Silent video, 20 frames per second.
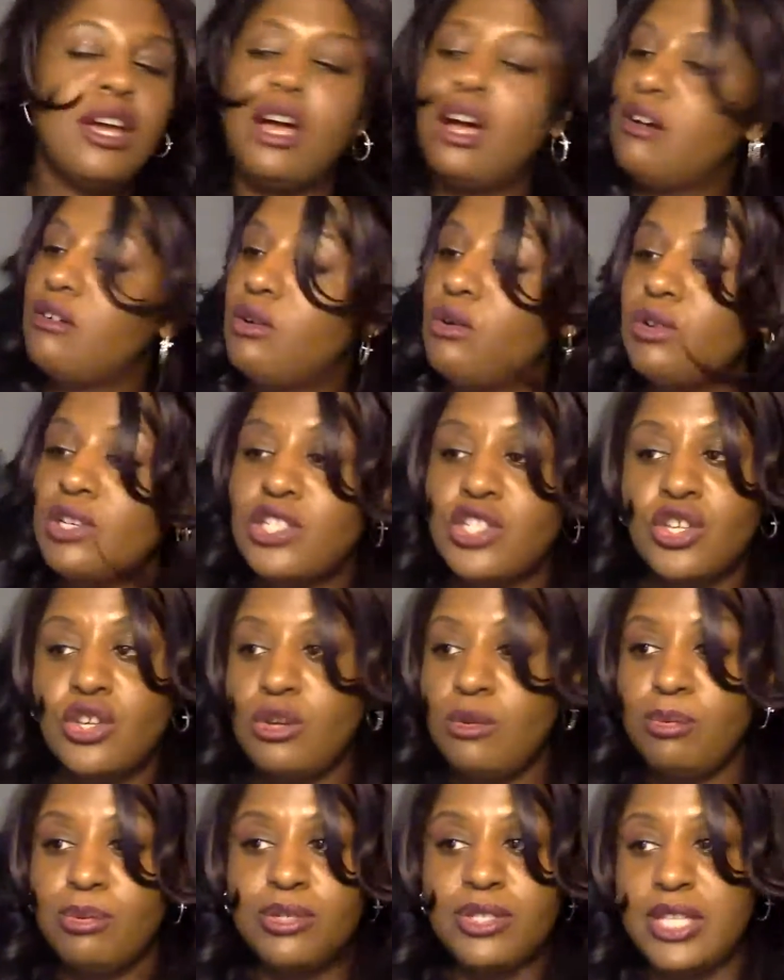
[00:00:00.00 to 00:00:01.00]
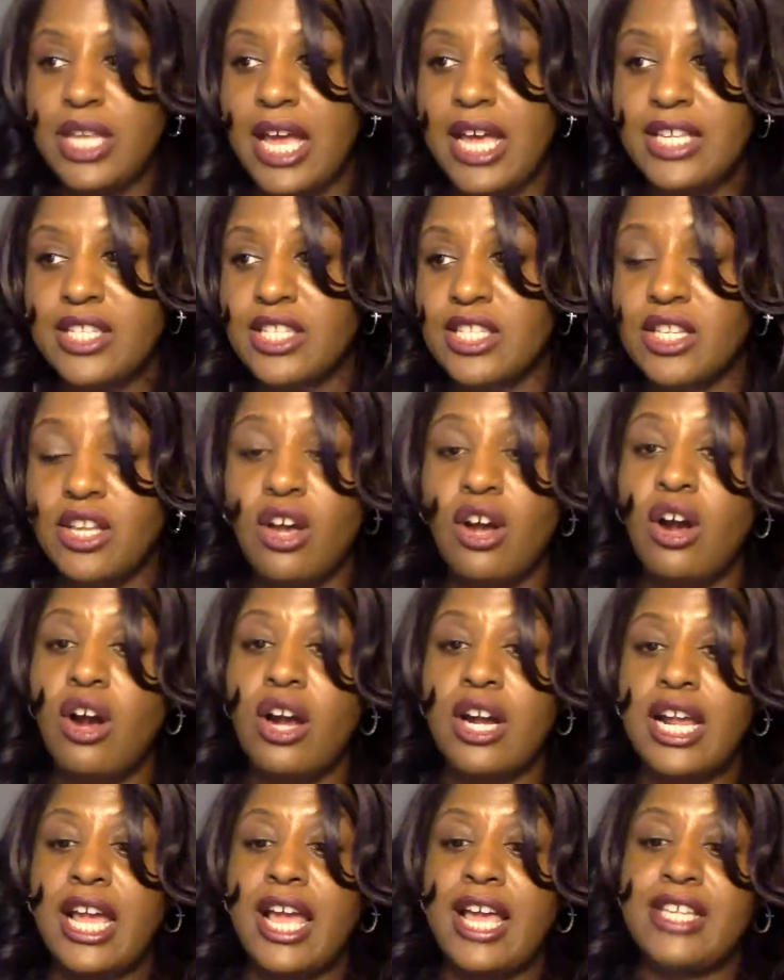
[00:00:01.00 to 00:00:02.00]
Of course, Cooper Sacks is a
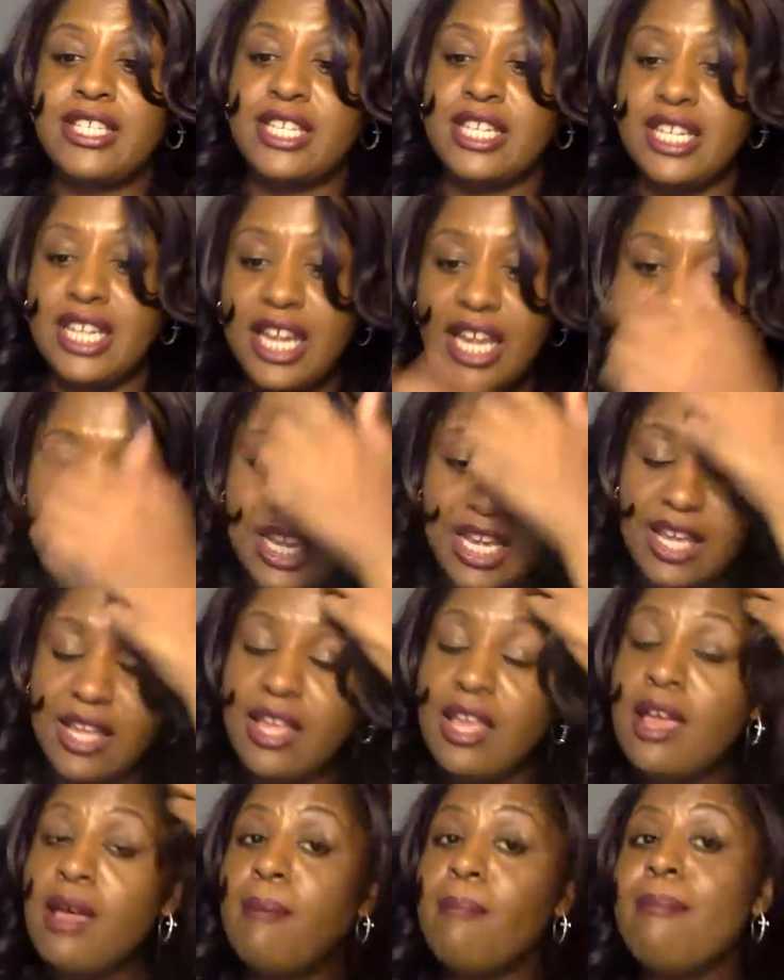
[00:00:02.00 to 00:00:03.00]
hard ass and an idiot.